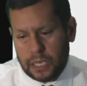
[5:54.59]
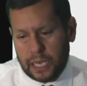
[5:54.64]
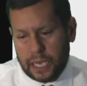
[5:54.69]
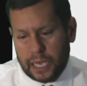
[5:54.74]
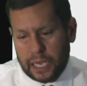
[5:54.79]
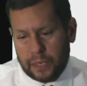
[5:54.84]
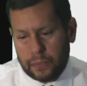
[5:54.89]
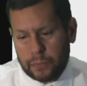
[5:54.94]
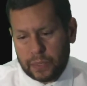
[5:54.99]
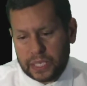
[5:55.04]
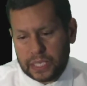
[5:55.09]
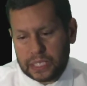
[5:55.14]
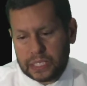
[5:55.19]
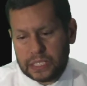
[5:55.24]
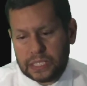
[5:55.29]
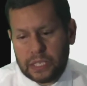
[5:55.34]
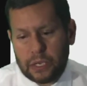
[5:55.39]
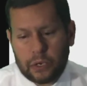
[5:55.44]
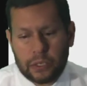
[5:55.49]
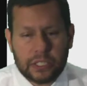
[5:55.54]
and we can
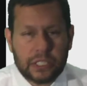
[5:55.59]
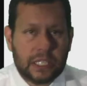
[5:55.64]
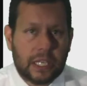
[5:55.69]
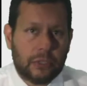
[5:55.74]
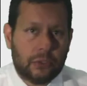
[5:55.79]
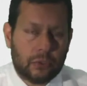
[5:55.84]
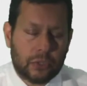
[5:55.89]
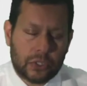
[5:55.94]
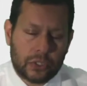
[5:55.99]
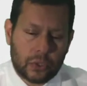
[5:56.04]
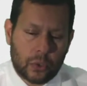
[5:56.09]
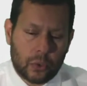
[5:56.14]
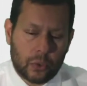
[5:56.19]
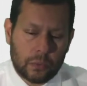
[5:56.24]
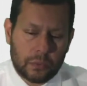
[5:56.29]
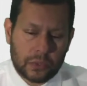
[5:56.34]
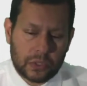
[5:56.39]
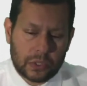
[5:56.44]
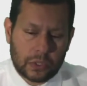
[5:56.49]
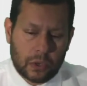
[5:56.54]
see our
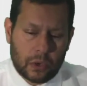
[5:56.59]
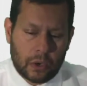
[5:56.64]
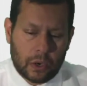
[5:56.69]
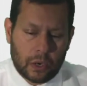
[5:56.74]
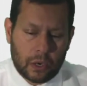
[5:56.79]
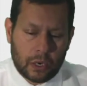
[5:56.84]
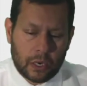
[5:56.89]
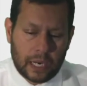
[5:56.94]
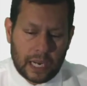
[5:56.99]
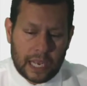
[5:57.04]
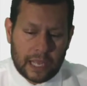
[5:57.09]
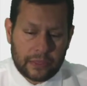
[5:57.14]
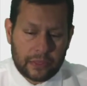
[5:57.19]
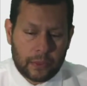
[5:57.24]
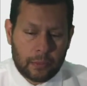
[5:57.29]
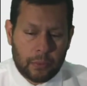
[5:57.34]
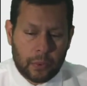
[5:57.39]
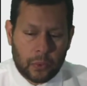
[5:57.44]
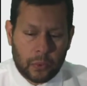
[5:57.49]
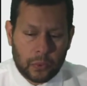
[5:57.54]
centrosomes are at the
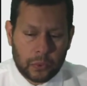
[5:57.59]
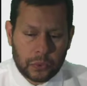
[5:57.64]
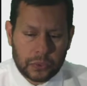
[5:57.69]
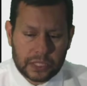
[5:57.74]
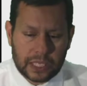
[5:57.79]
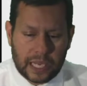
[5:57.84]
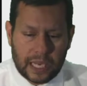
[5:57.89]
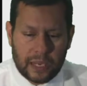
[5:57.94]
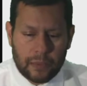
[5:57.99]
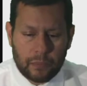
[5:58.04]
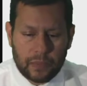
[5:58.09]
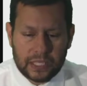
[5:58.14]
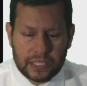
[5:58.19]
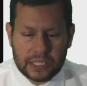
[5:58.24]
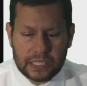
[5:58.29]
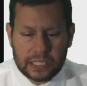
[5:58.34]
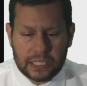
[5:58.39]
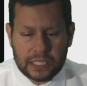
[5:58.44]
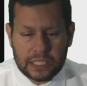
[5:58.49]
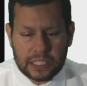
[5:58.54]
poles, and we
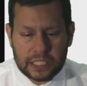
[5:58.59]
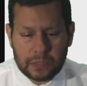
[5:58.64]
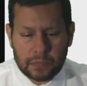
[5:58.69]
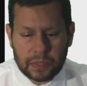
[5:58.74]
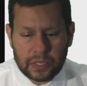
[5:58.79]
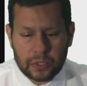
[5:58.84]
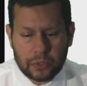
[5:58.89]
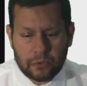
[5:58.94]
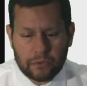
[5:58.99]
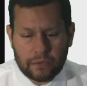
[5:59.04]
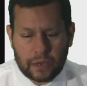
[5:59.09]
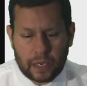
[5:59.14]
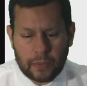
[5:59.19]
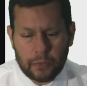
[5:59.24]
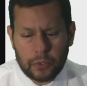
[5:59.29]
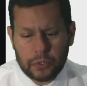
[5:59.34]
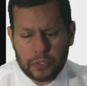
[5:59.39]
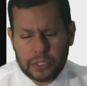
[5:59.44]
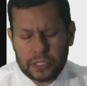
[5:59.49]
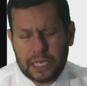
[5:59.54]
see these spindle
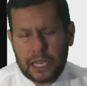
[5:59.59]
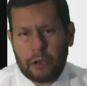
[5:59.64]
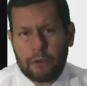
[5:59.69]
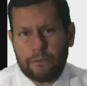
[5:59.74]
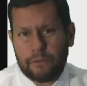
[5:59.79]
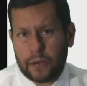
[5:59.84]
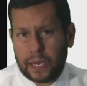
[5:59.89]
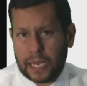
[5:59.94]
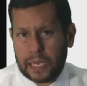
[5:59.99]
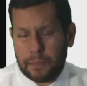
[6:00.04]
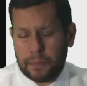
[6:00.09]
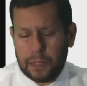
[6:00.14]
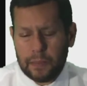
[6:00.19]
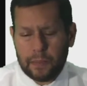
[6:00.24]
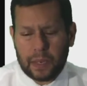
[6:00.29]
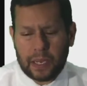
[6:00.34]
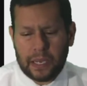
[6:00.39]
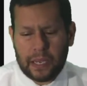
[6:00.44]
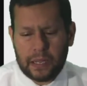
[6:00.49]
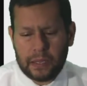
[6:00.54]
fibers. Now, for AP
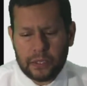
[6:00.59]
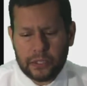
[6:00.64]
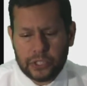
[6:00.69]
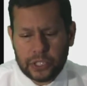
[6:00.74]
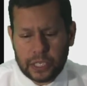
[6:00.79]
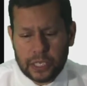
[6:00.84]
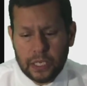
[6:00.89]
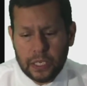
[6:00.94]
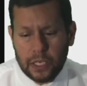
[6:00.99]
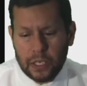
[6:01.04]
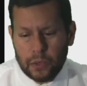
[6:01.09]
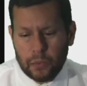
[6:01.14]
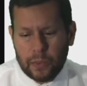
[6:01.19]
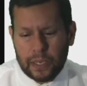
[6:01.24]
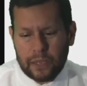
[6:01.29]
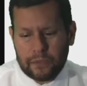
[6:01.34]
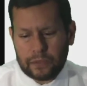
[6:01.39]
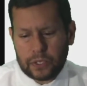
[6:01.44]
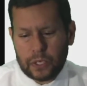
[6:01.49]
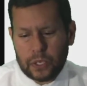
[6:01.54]
biology, we
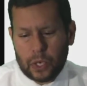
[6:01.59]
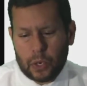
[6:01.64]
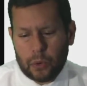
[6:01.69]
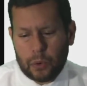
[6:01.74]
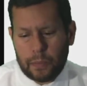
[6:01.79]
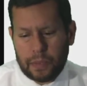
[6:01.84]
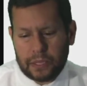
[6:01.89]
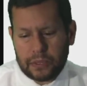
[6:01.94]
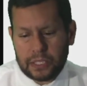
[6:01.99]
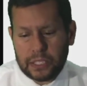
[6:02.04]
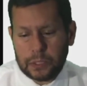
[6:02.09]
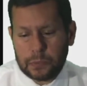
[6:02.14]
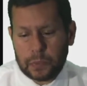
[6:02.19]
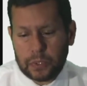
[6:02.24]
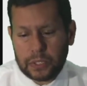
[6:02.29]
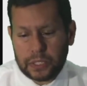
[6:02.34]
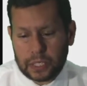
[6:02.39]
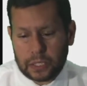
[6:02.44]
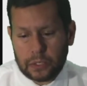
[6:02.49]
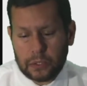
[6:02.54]
have to know about these
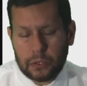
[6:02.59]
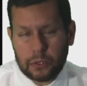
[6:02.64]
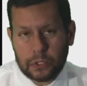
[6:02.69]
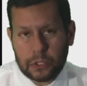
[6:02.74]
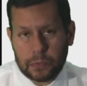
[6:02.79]
particular